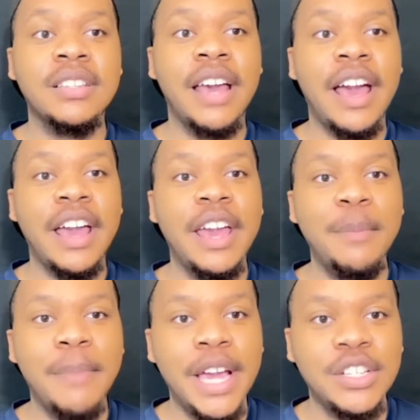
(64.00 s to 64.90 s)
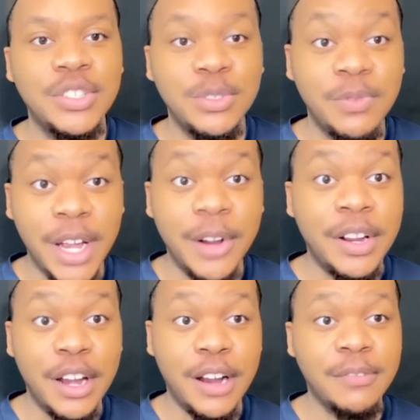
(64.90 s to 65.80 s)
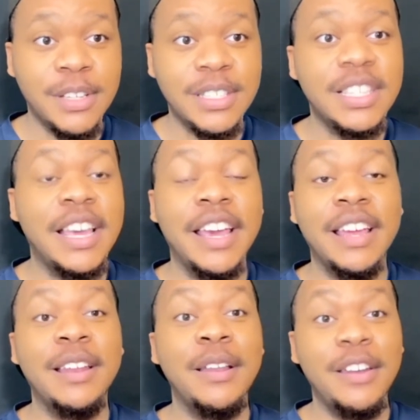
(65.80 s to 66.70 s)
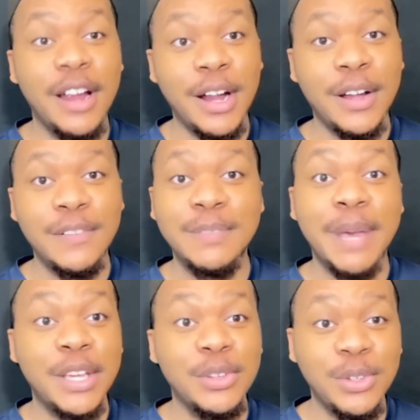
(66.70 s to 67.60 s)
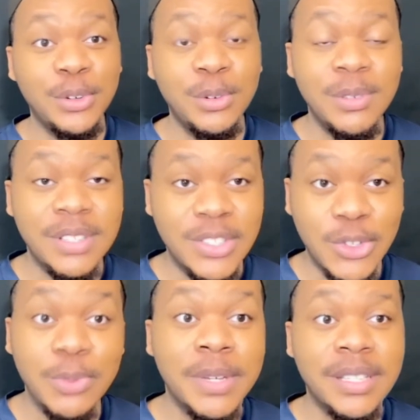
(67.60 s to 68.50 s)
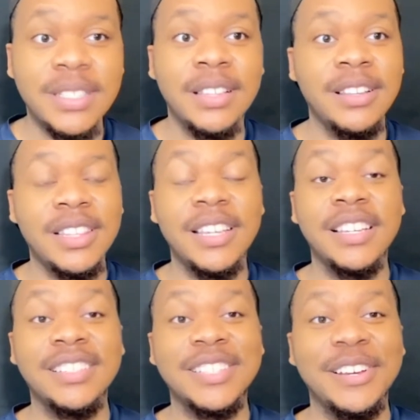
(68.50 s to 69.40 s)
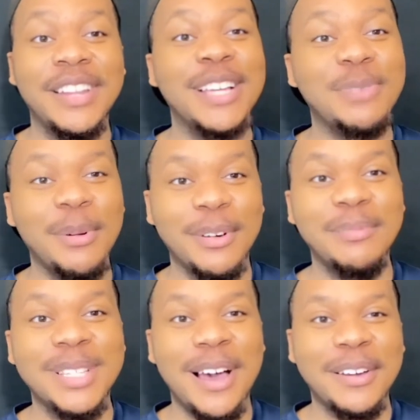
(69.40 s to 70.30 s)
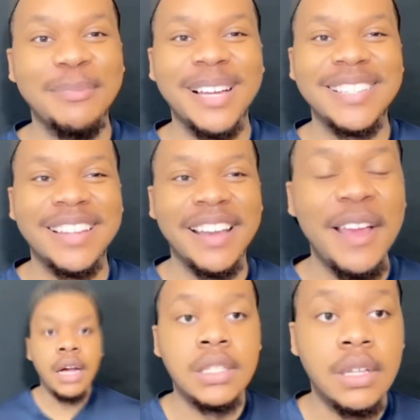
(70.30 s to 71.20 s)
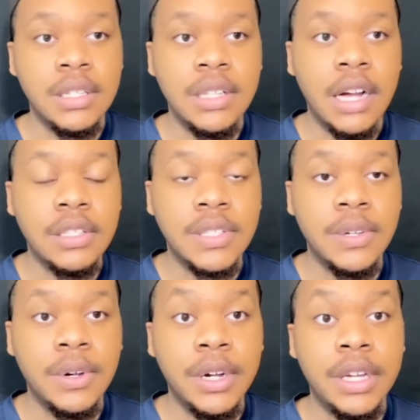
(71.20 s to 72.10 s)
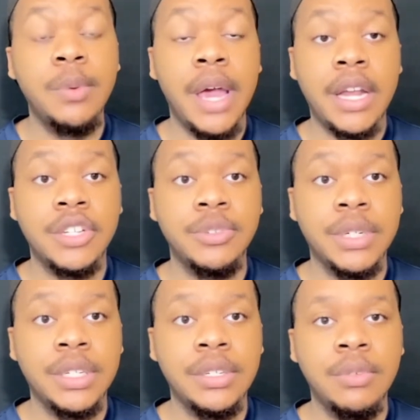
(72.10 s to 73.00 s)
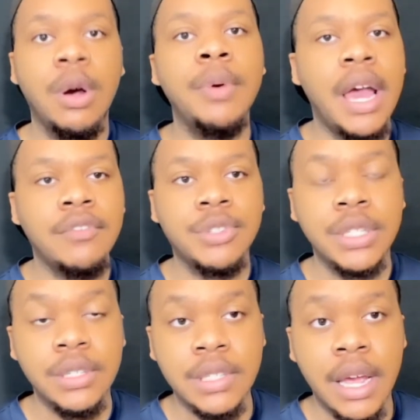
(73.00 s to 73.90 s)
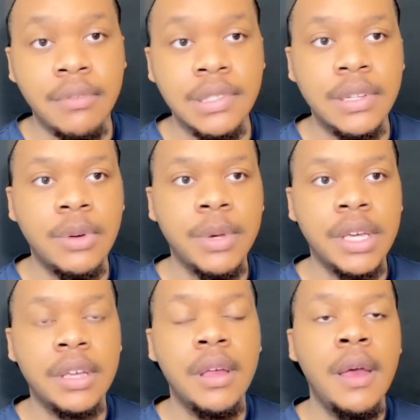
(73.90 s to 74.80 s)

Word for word: that, it makes you very nervous, and nerves make you do stupid, silly things. So that's what we're gonna be talking about today. so to start the story, we had a drill. Well, we have drills every single week.